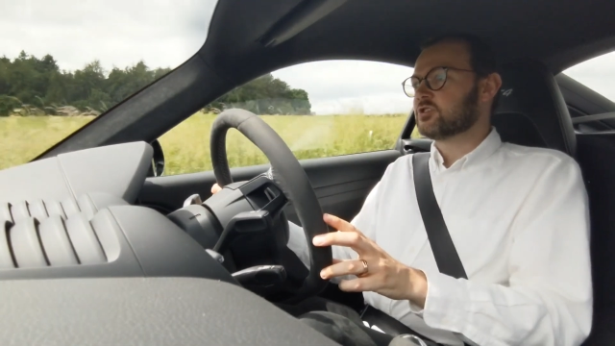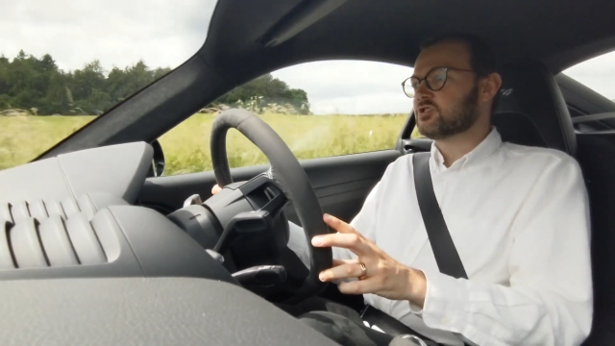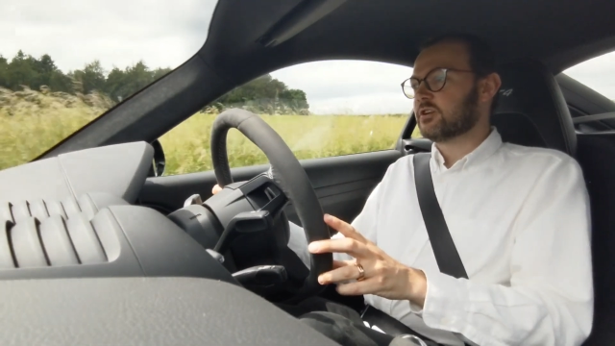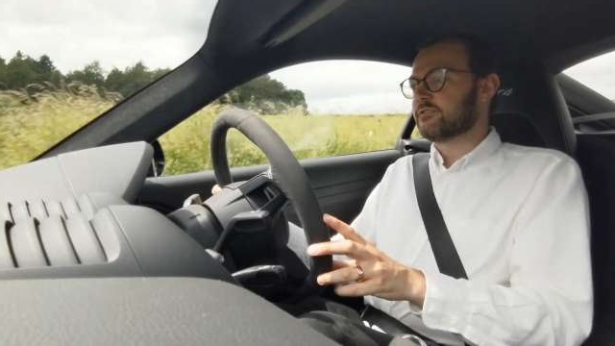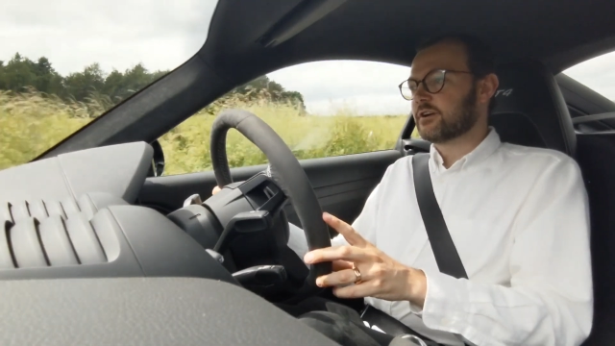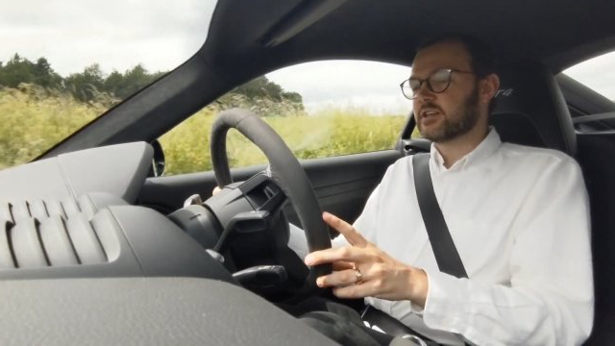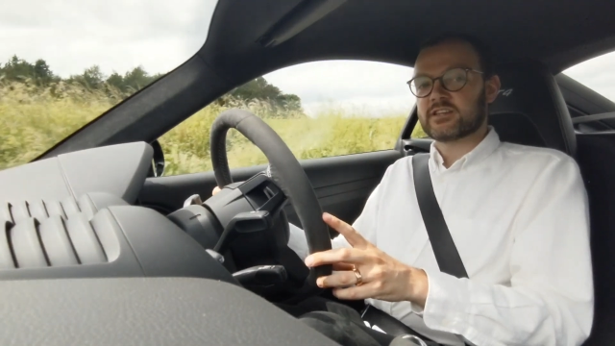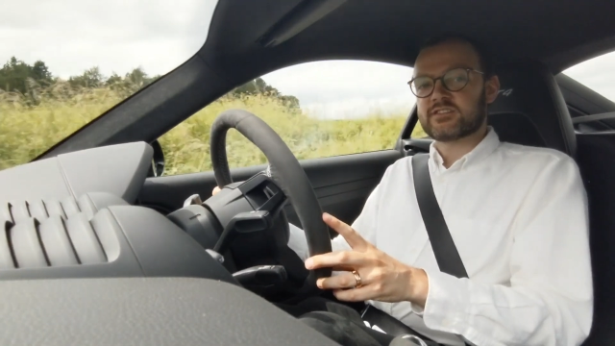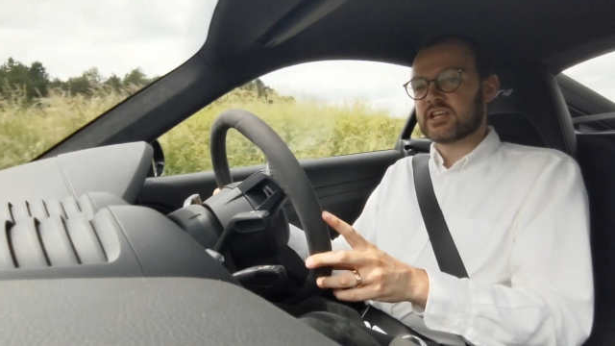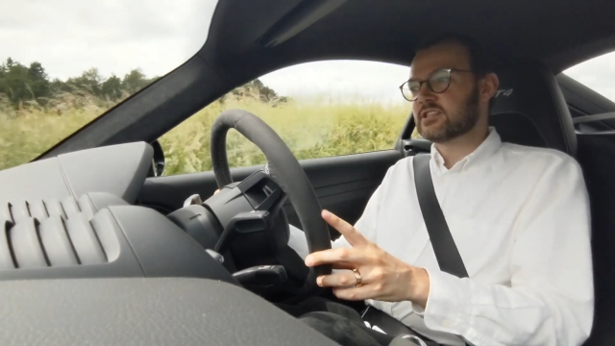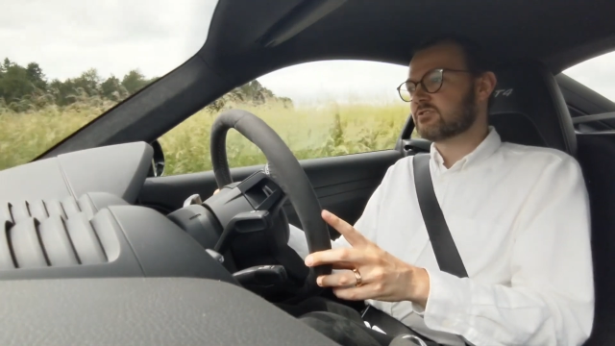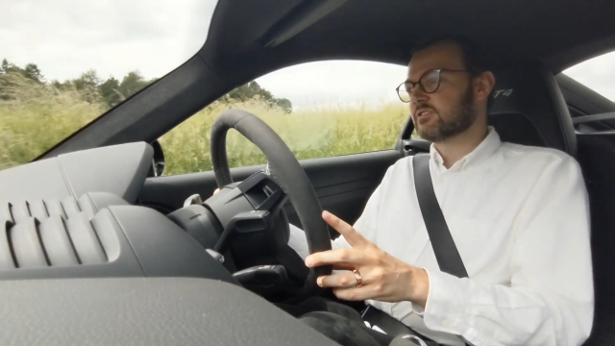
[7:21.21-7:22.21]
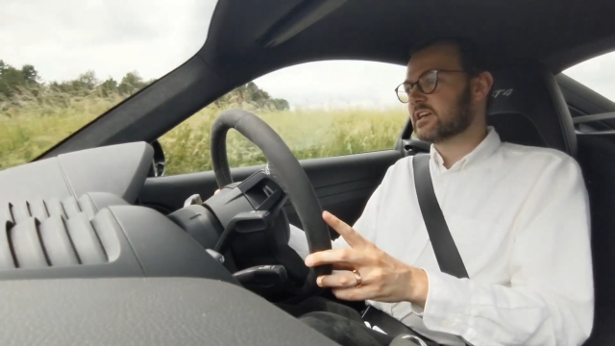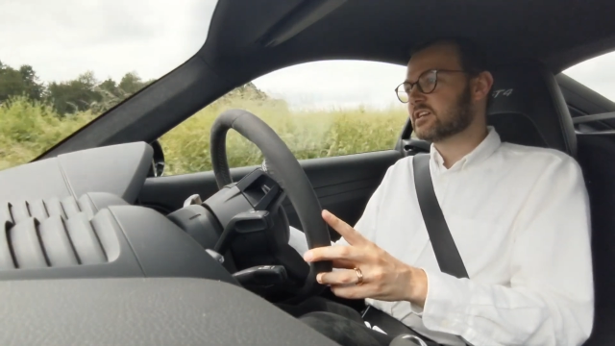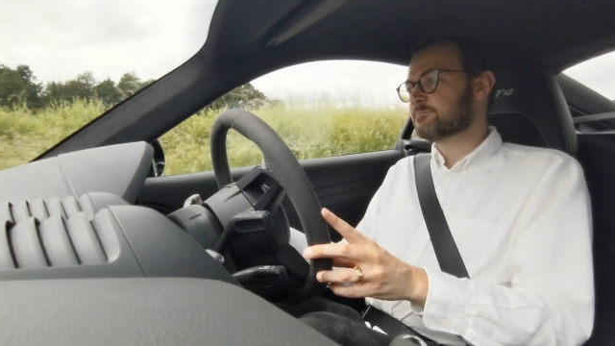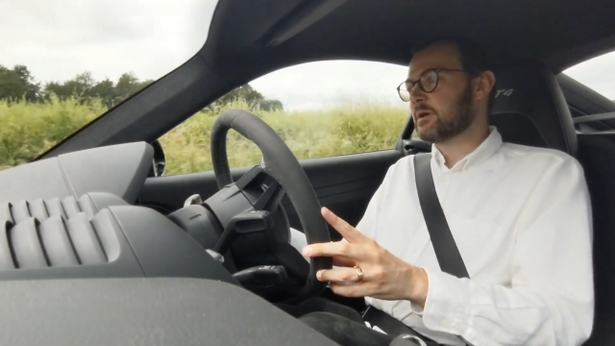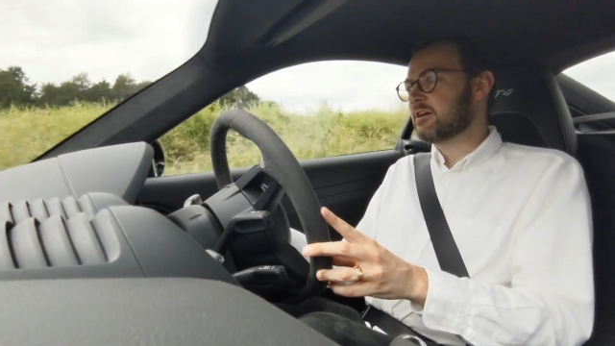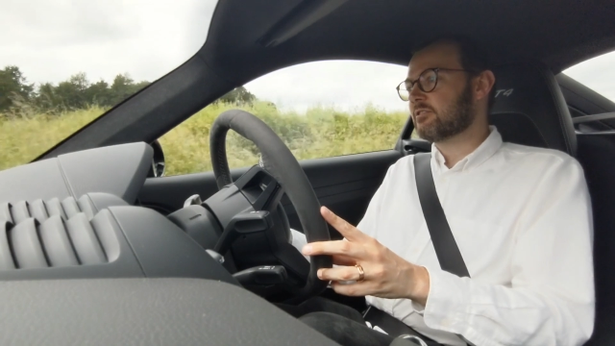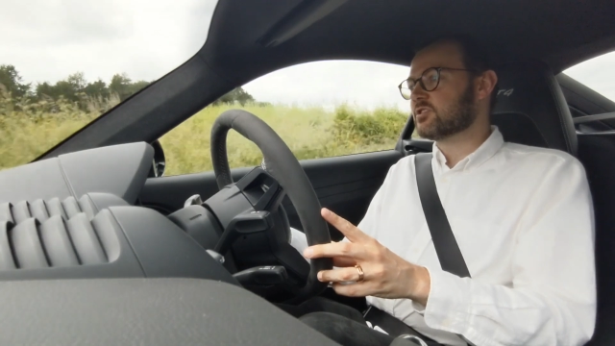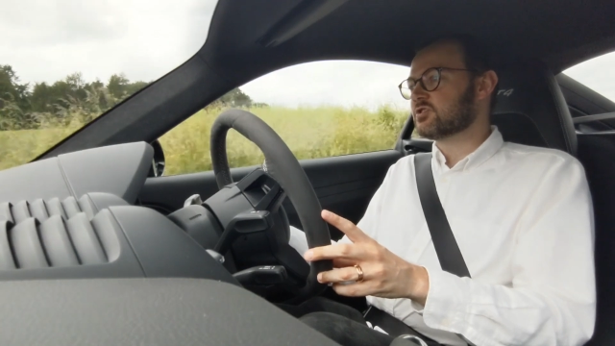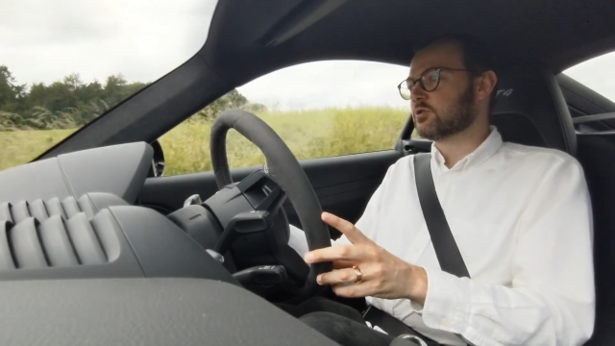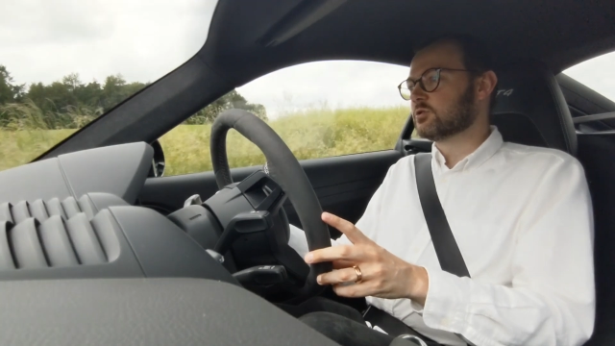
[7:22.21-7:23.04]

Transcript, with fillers: puts you front and centre of the experience.